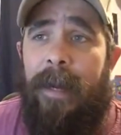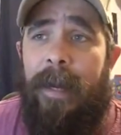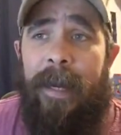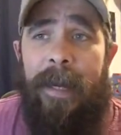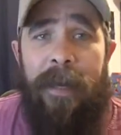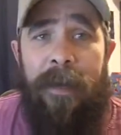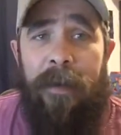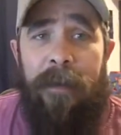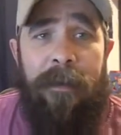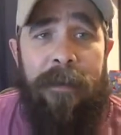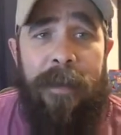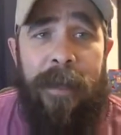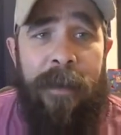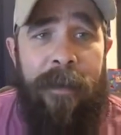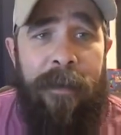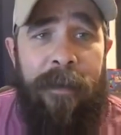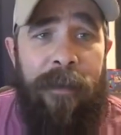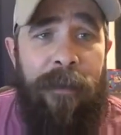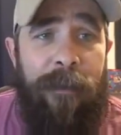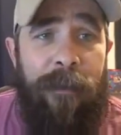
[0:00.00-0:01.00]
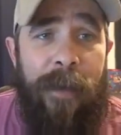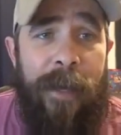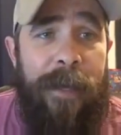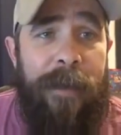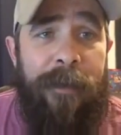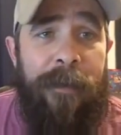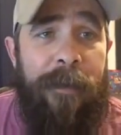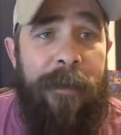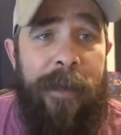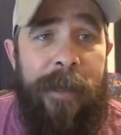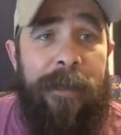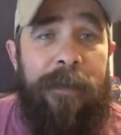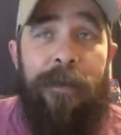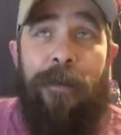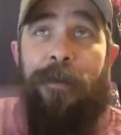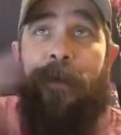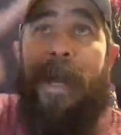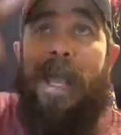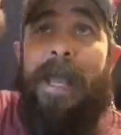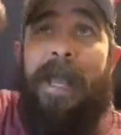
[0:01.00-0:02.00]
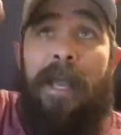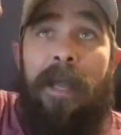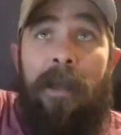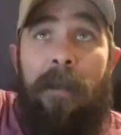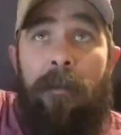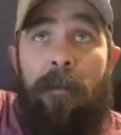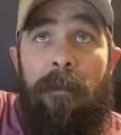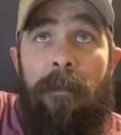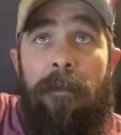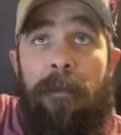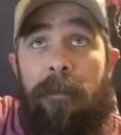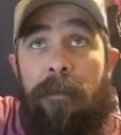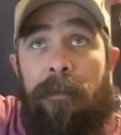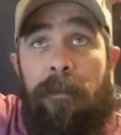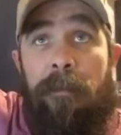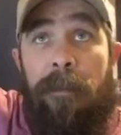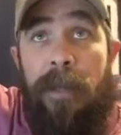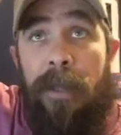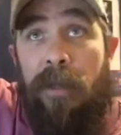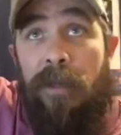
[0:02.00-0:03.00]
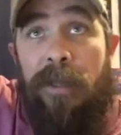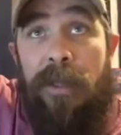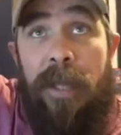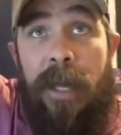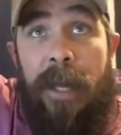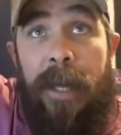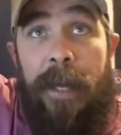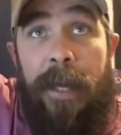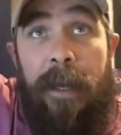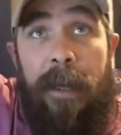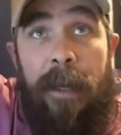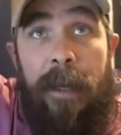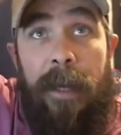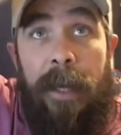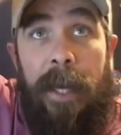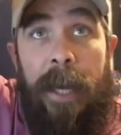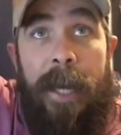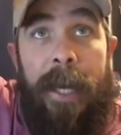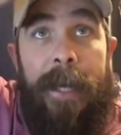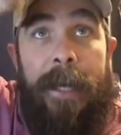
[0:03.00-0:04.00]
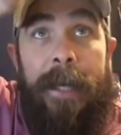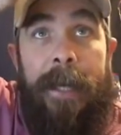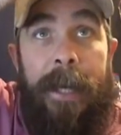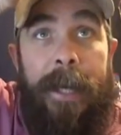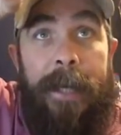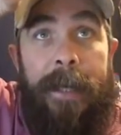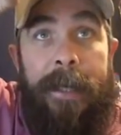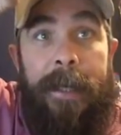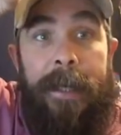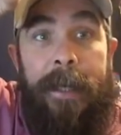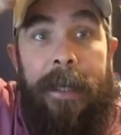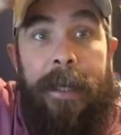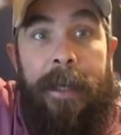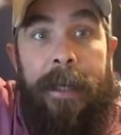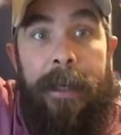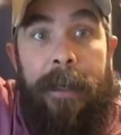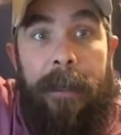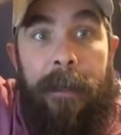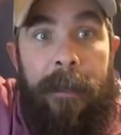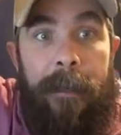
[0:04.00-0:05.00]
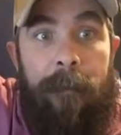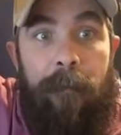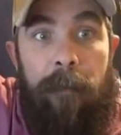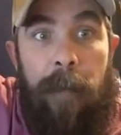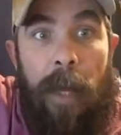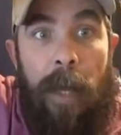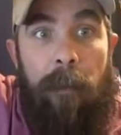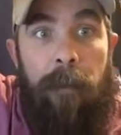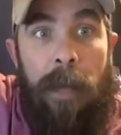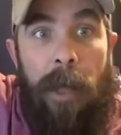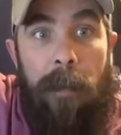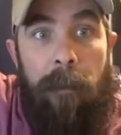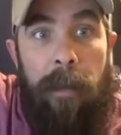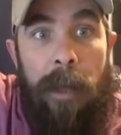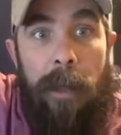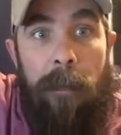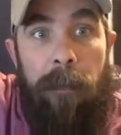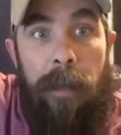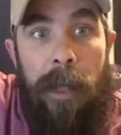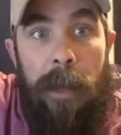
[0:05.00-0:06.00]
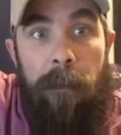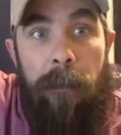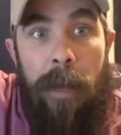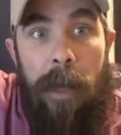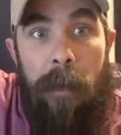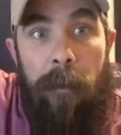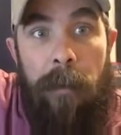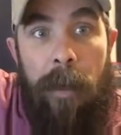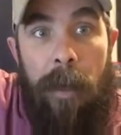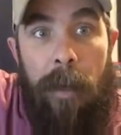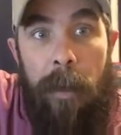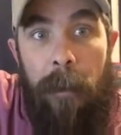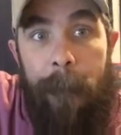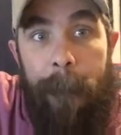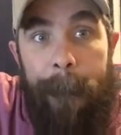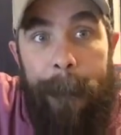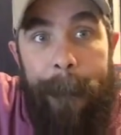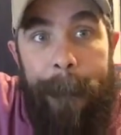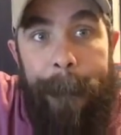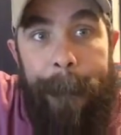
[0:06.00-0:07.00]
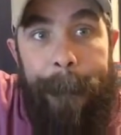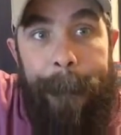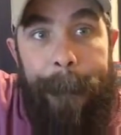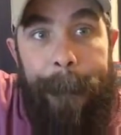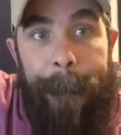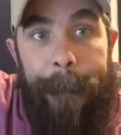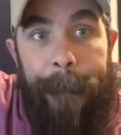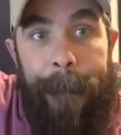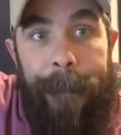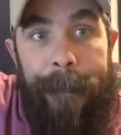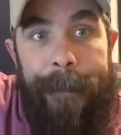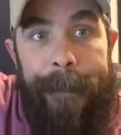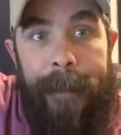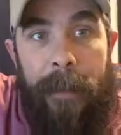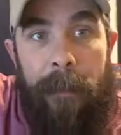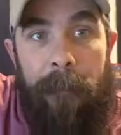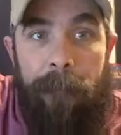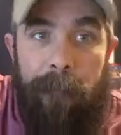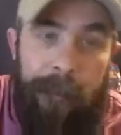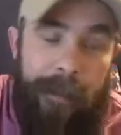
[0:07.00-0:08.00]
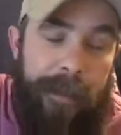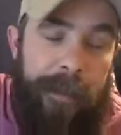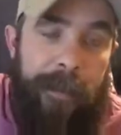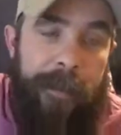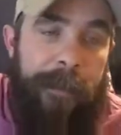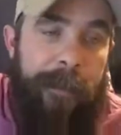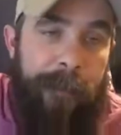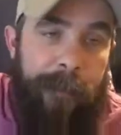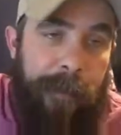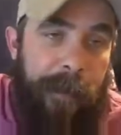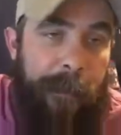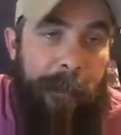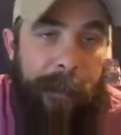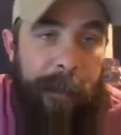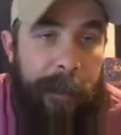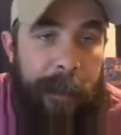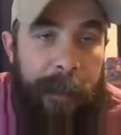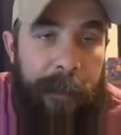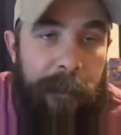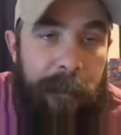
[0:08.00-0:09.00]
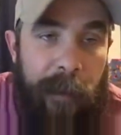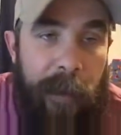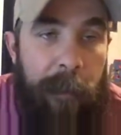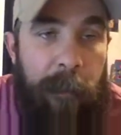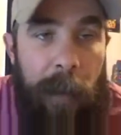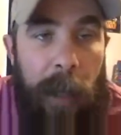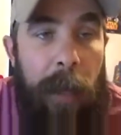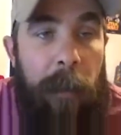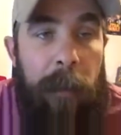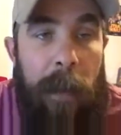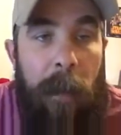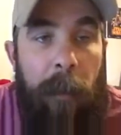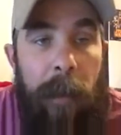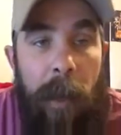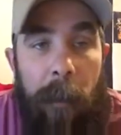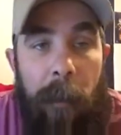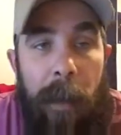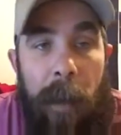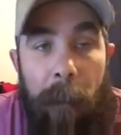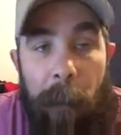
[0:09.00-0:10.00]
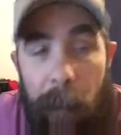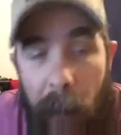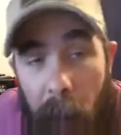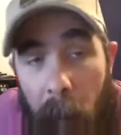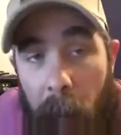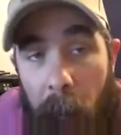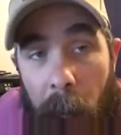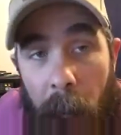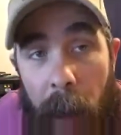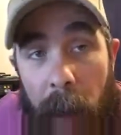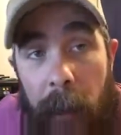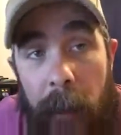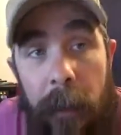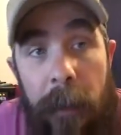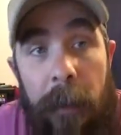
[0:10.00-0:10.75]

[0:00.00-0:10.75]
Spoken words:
And it'll tell you right underneath your name. It'll say line ID blah blah blah blah blah blah. It probably doesn't say blah blah blah blah blah